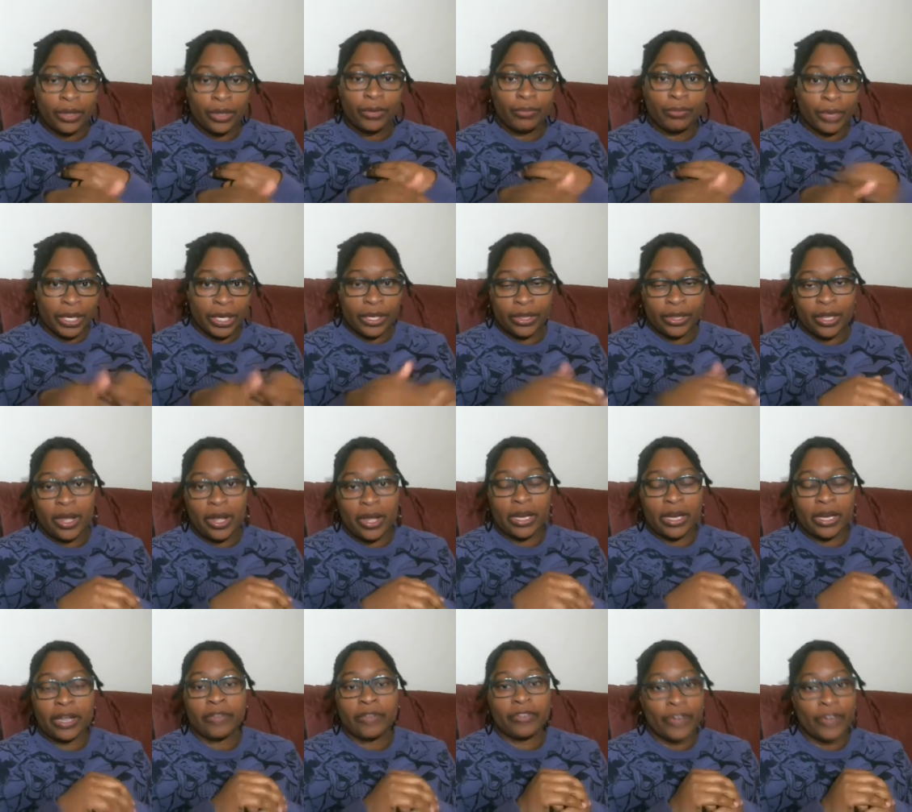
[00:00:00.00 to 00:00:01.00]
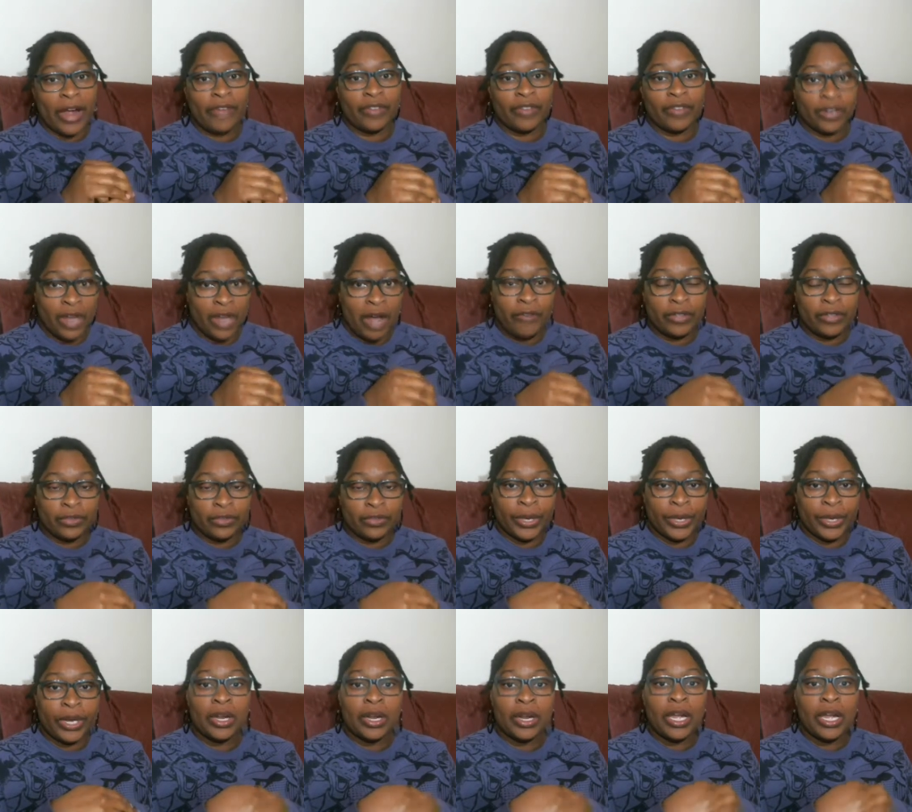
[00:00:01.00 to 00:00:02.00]
readathon of graphic novels,
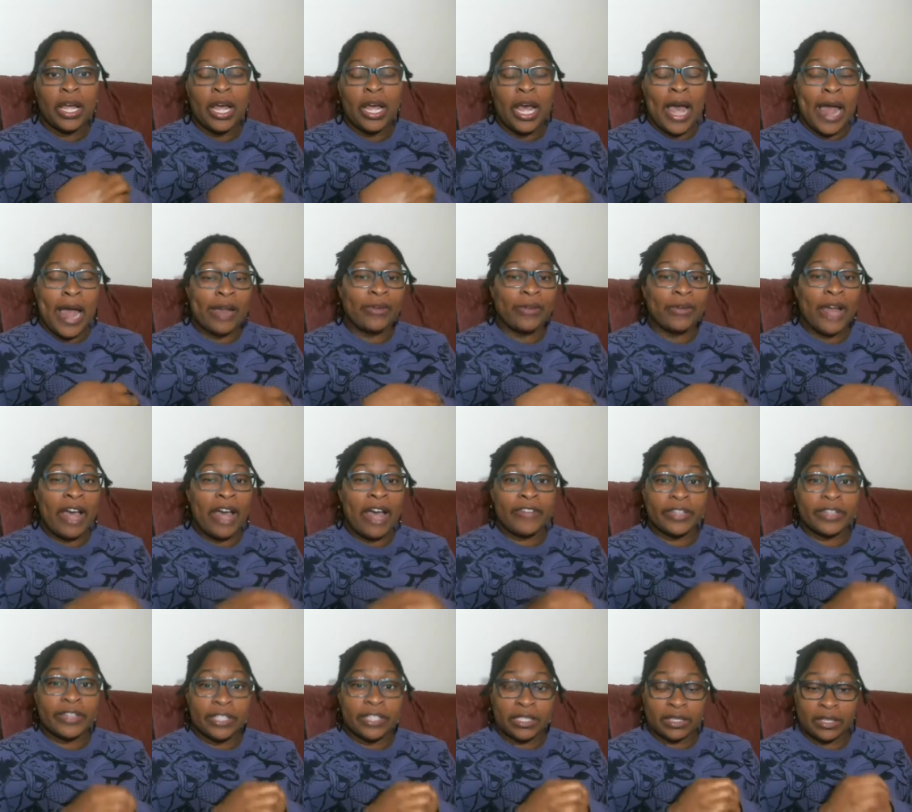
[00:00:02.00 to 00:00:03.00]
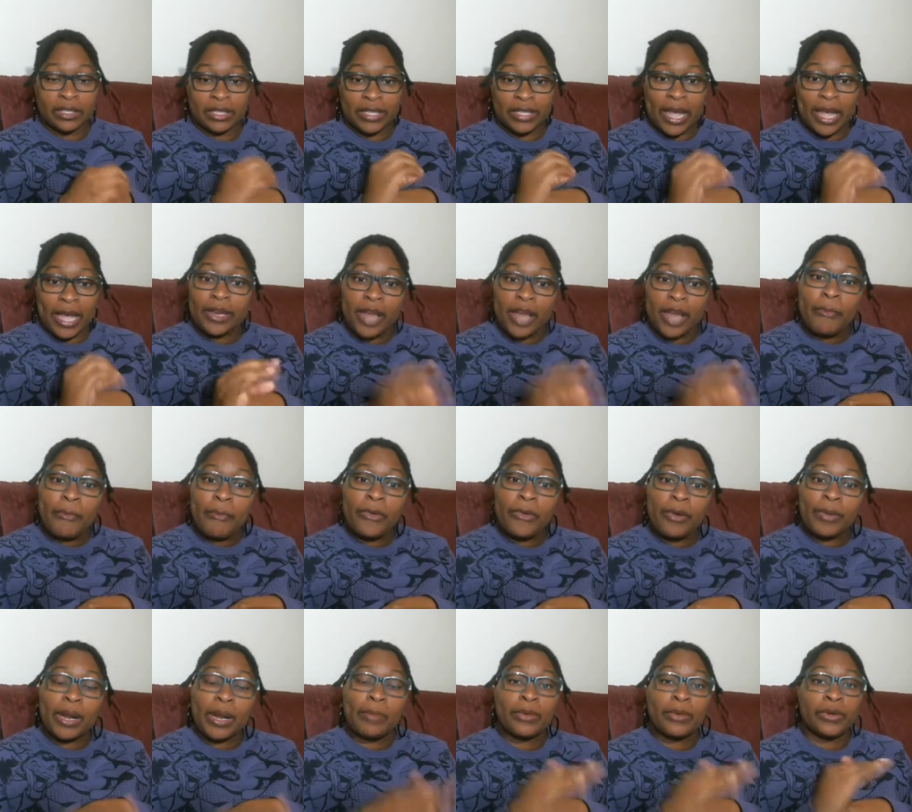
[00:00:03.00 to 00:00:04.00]
where I don't have a set
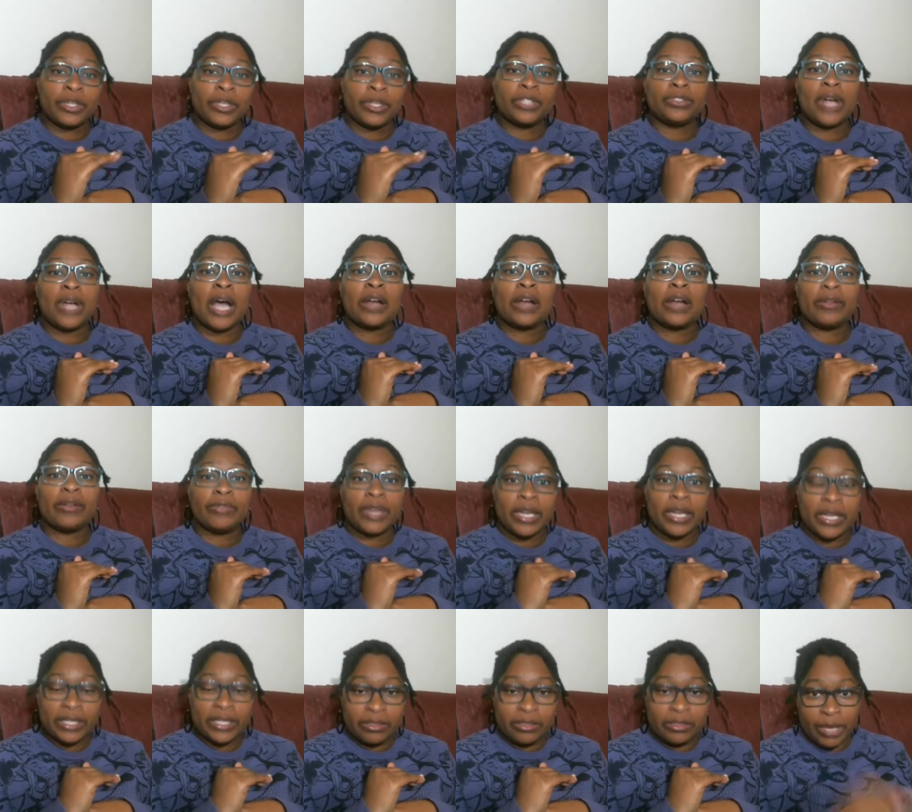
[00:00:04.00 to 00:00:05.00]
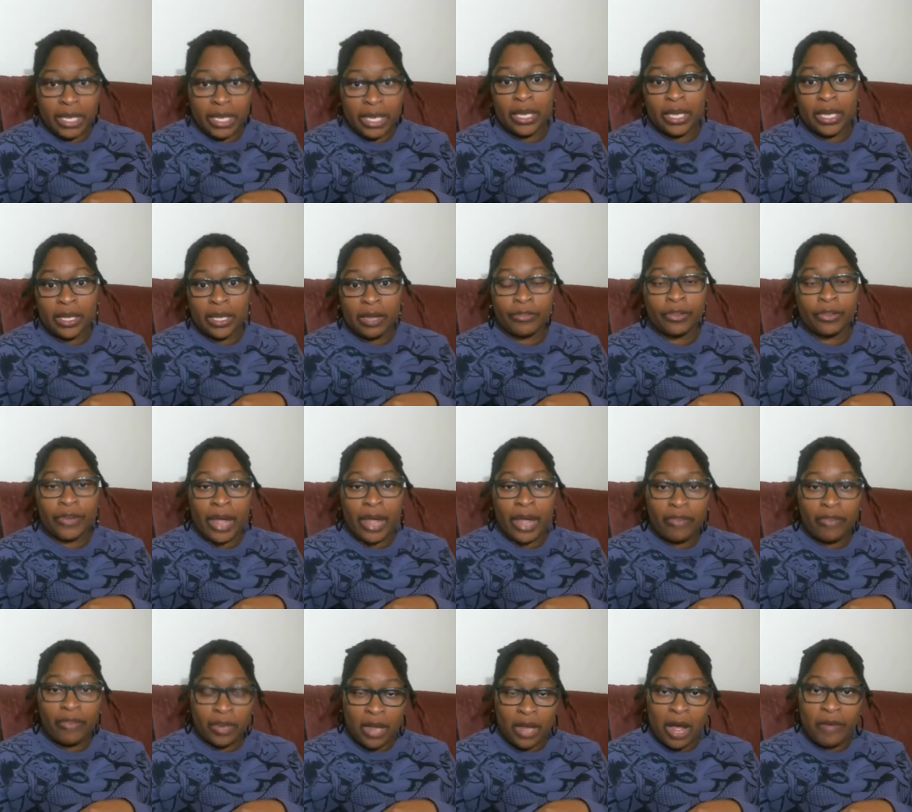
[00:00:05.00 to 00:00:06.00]
number, but I'm going to try to read as many of the
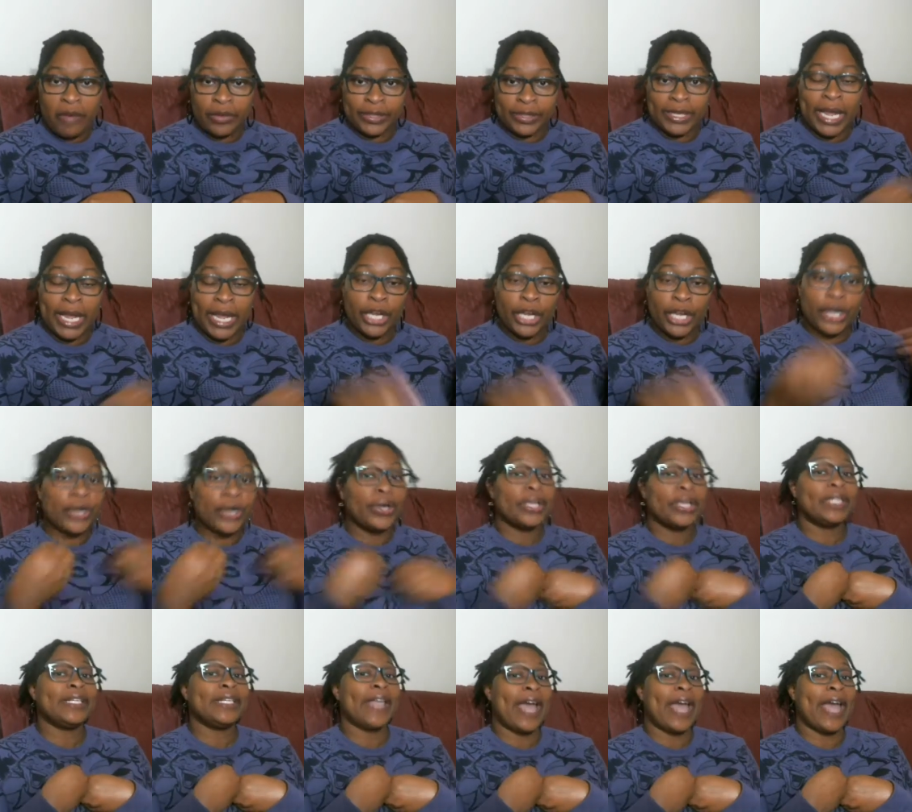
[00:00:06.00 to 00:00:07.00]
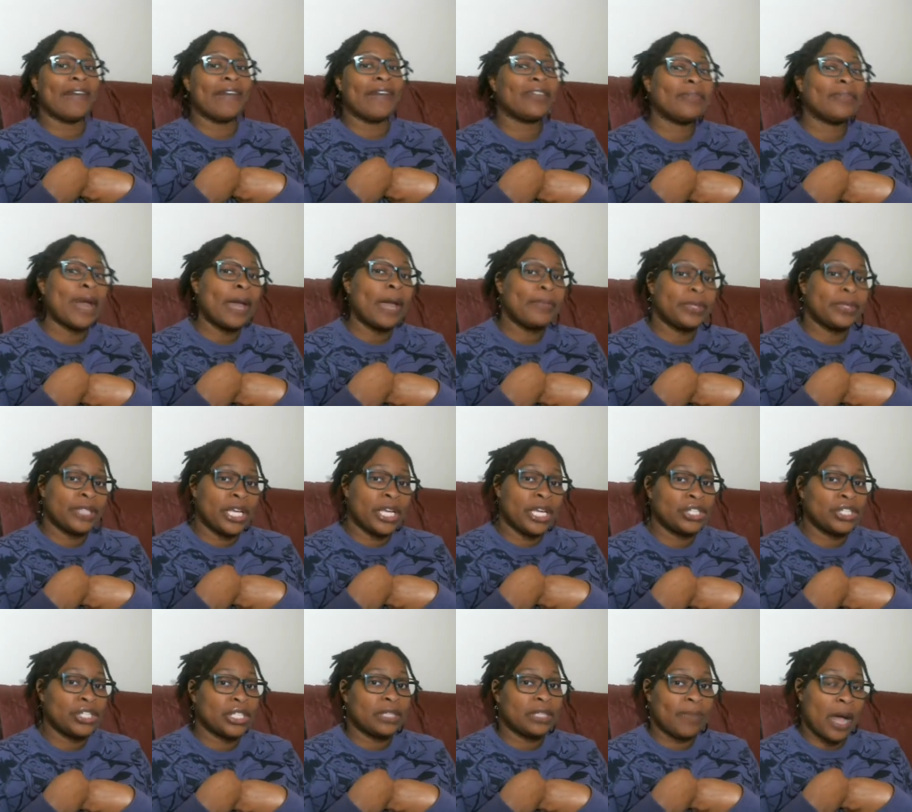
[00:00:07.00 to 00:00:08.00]
graphic novels that I currently have in my
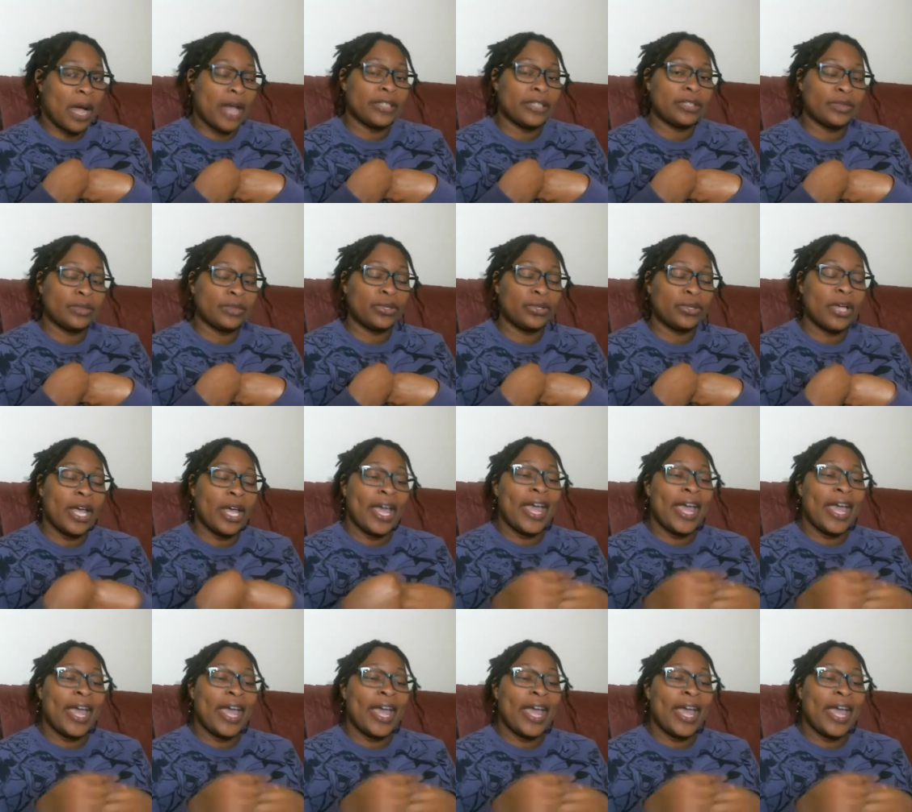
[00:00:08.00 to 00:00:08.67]
possession as possible.